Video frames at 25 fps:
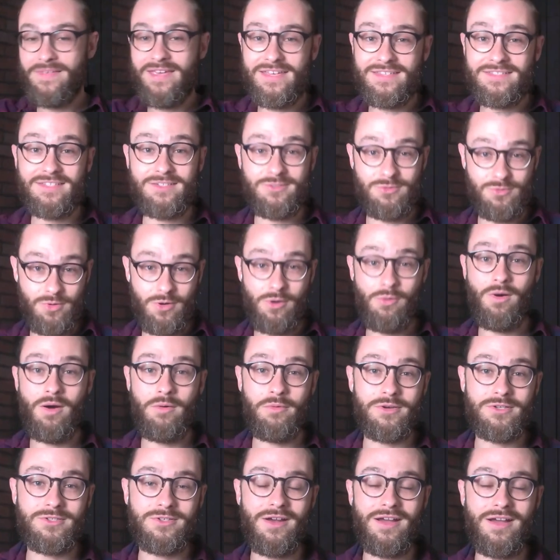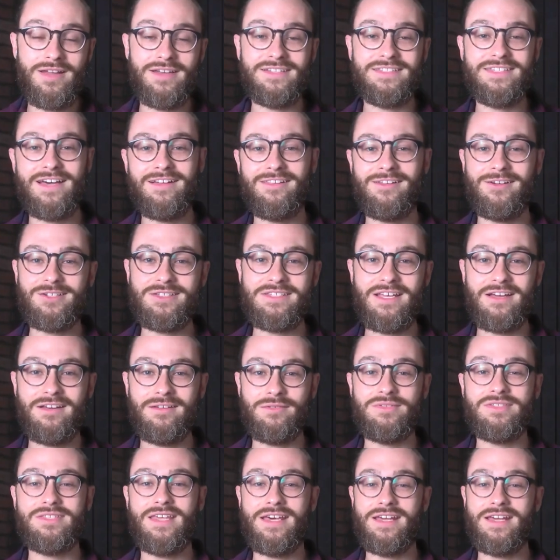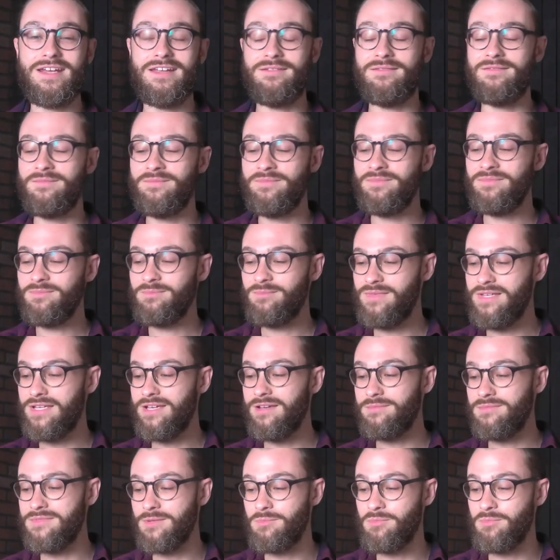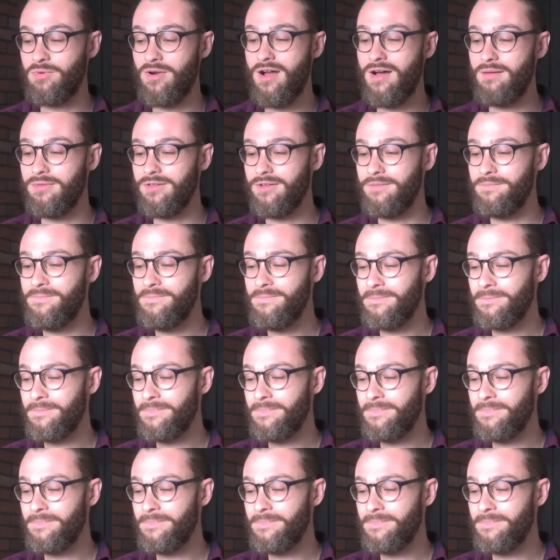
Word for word: isn't true what we're trying to tell ourselves that it becomes a problem.